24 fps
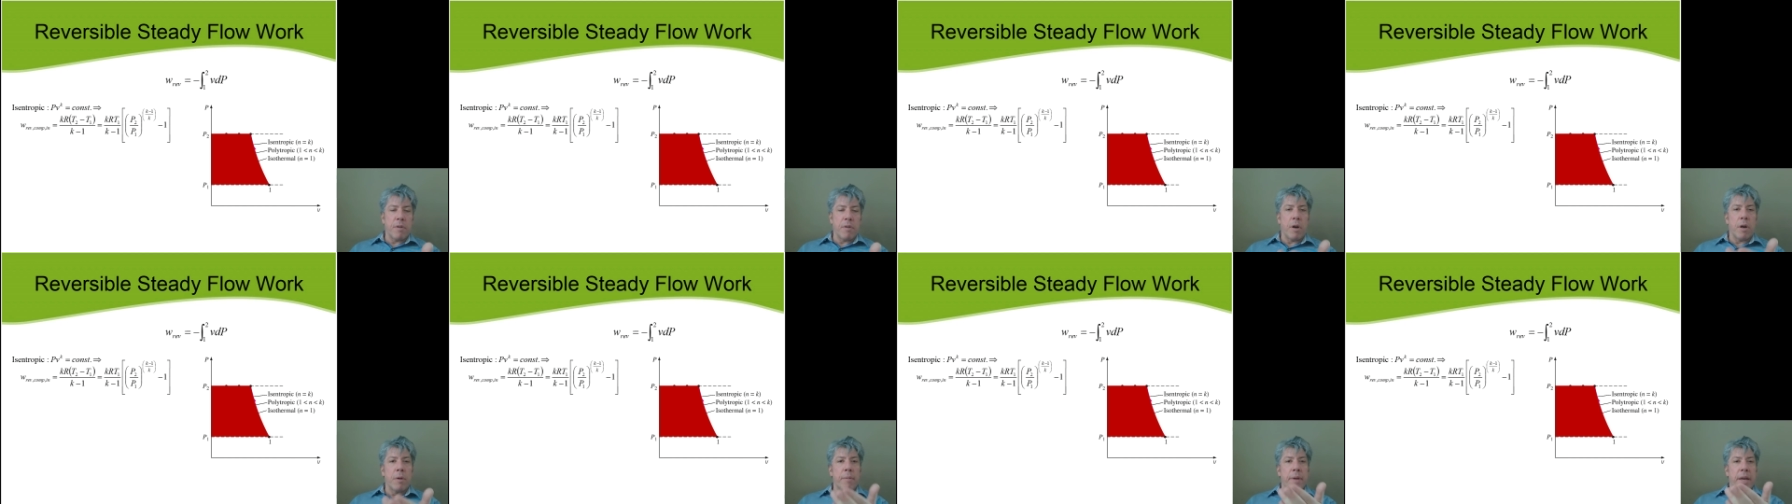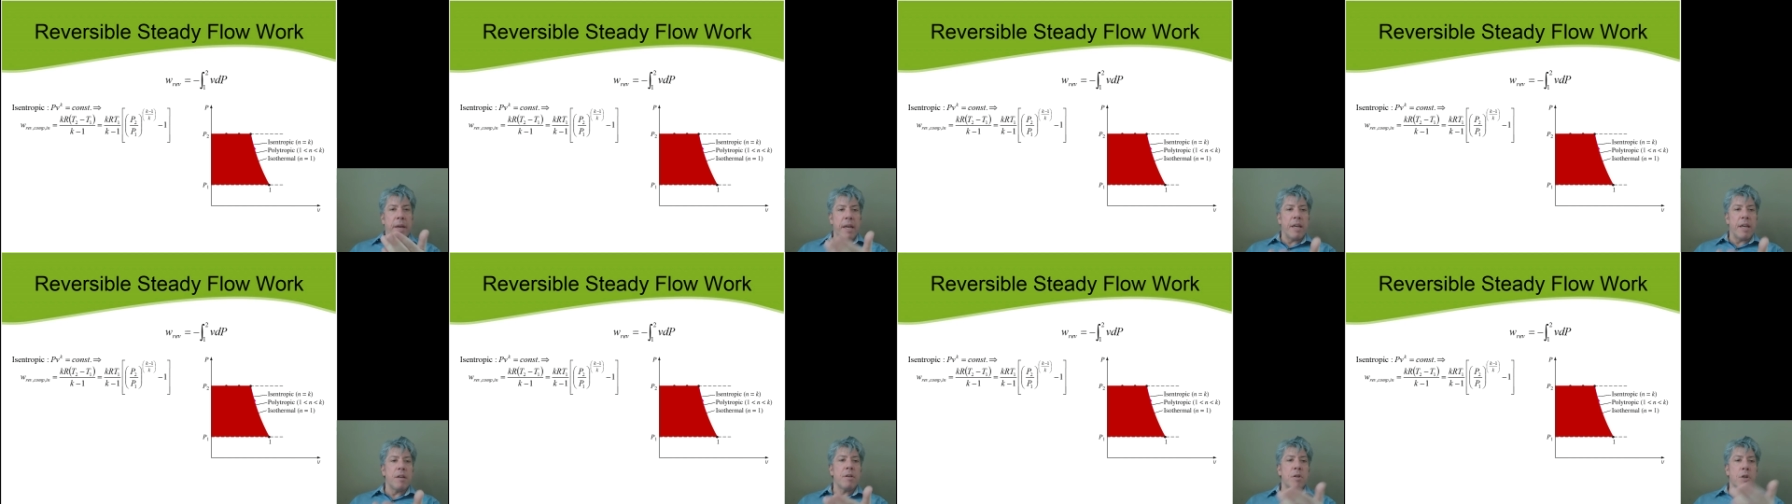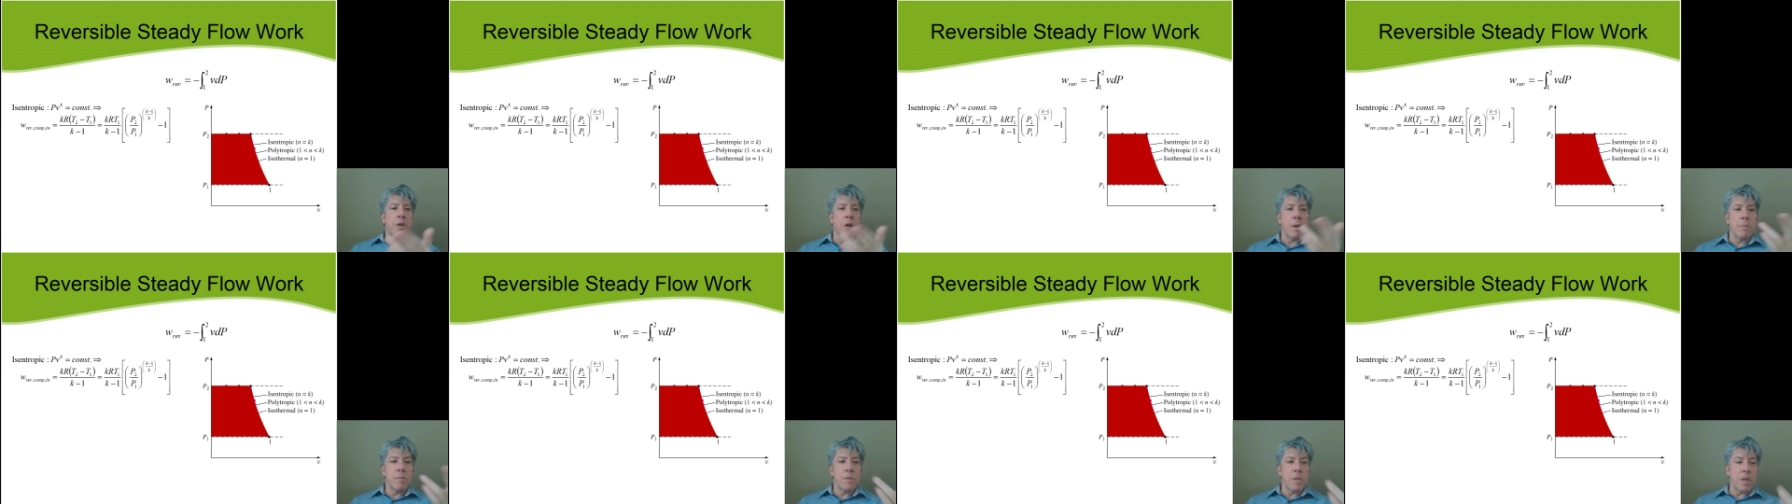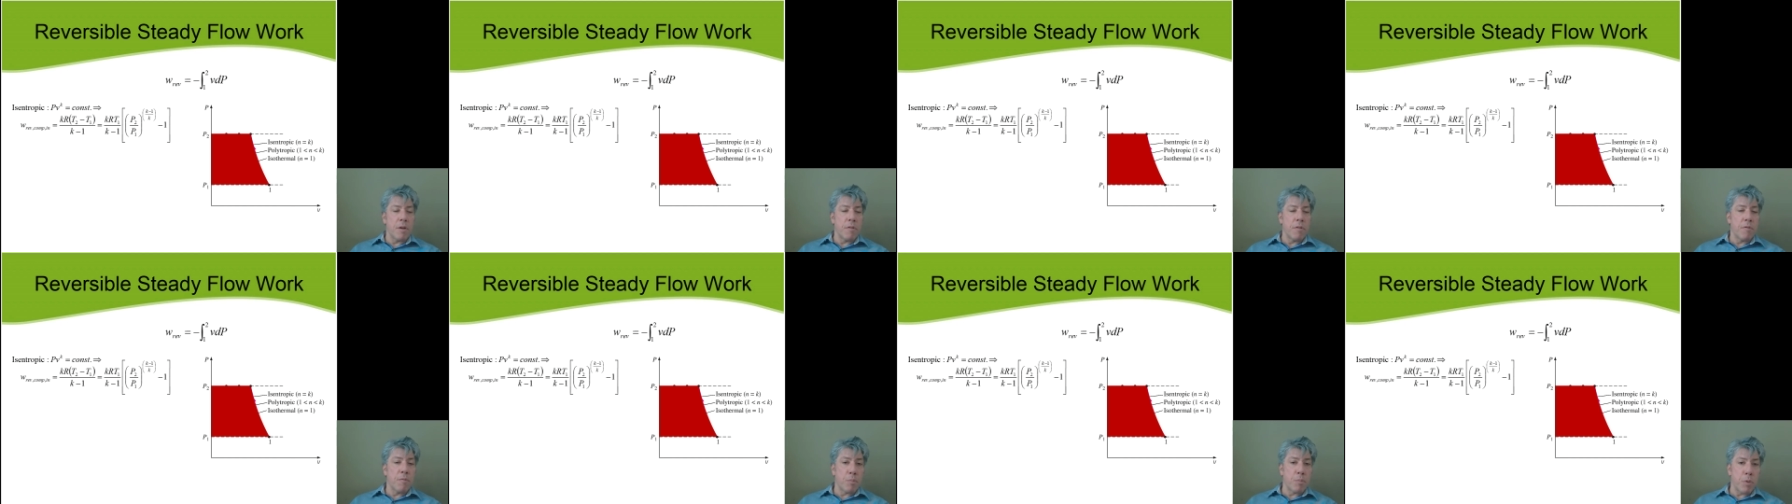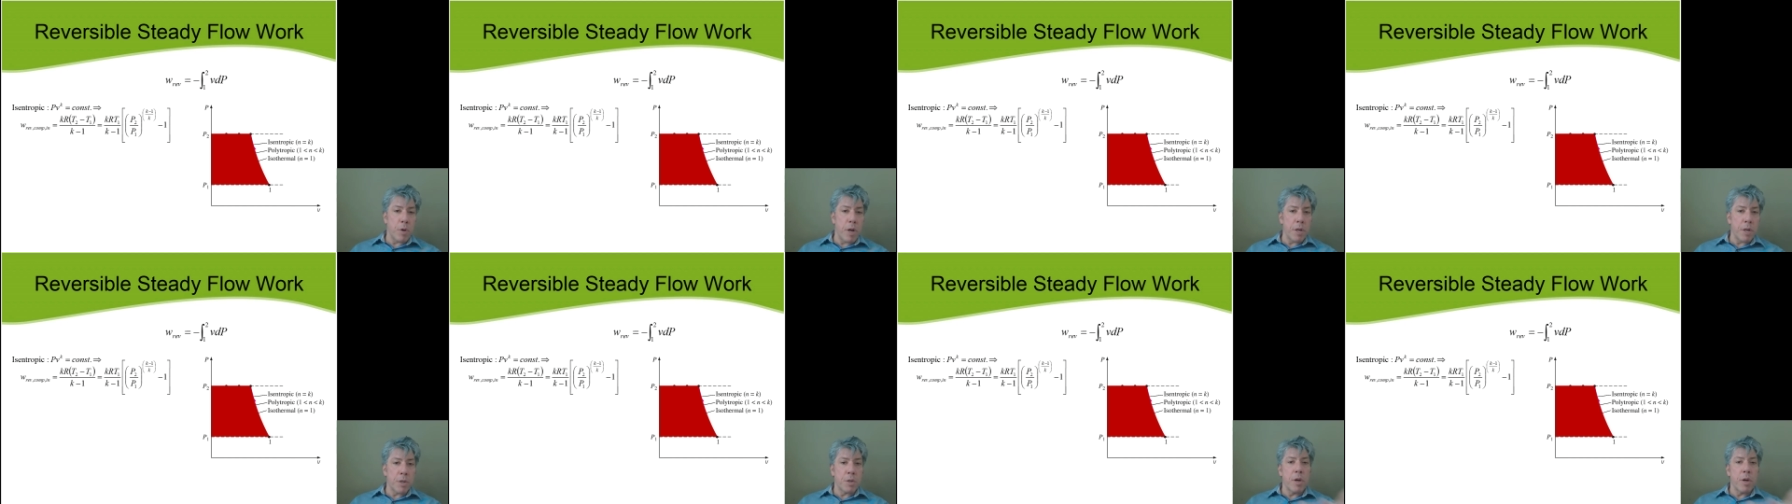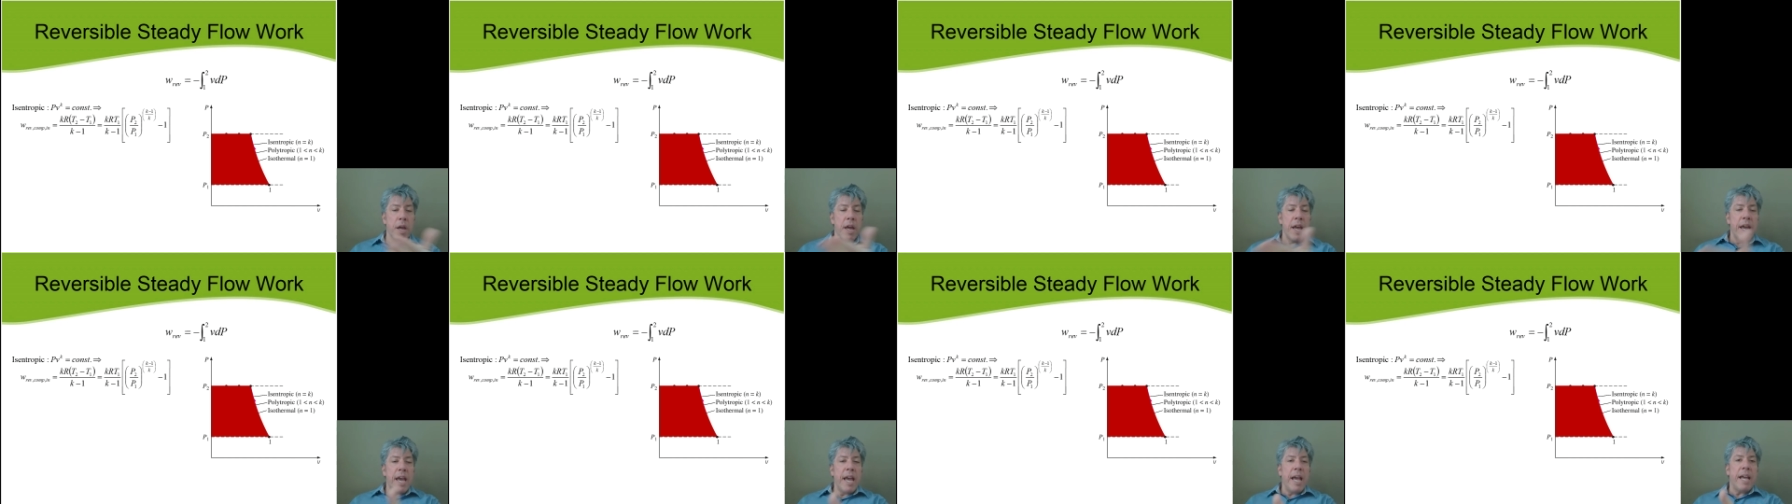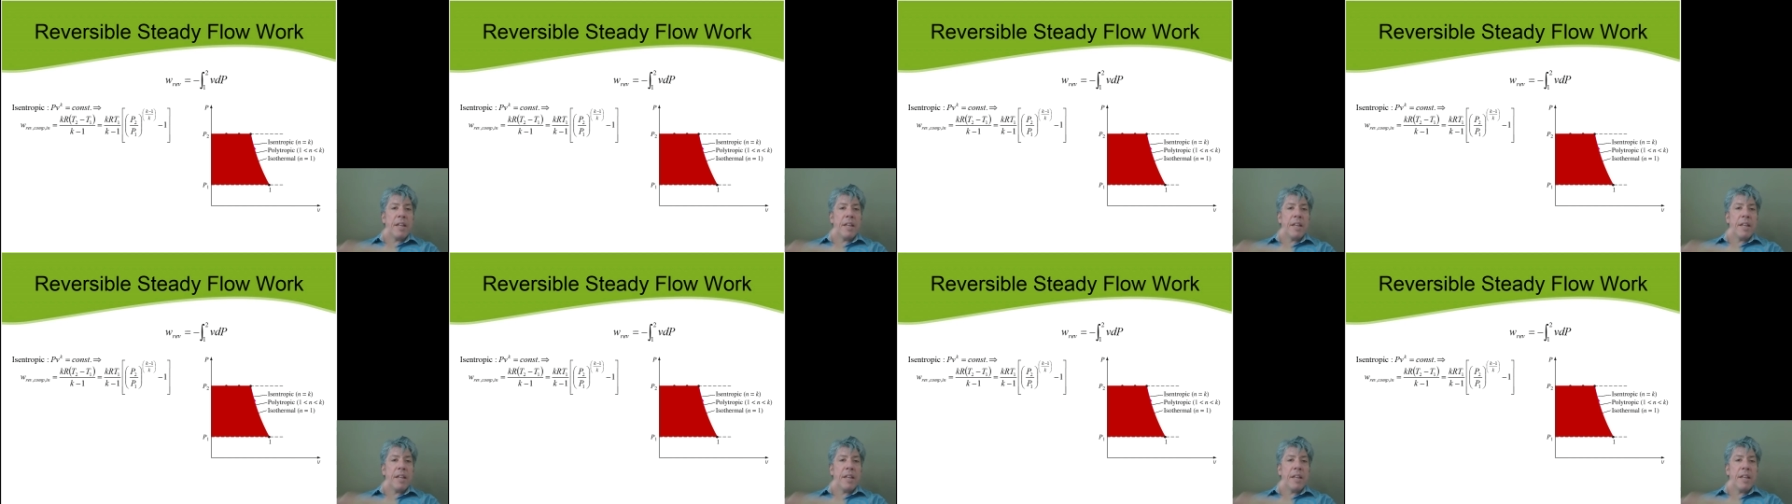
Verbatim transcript: volume in terms of pressure,